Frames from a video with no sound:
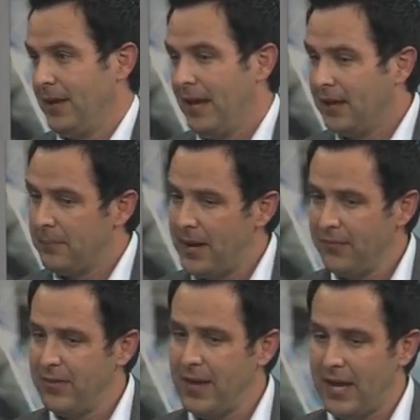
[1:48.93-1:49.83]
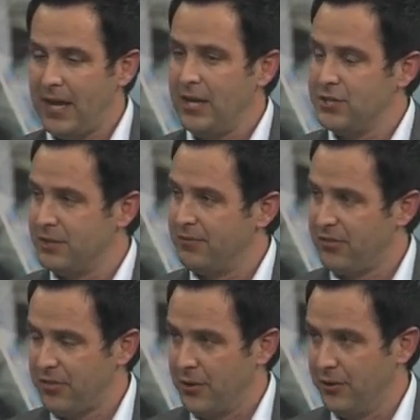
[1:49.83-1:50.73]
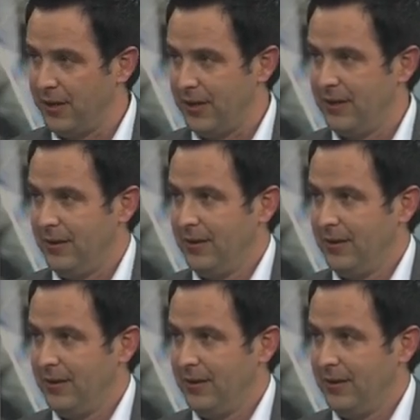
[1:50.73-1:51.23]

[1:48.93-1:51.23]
And about the age of 30,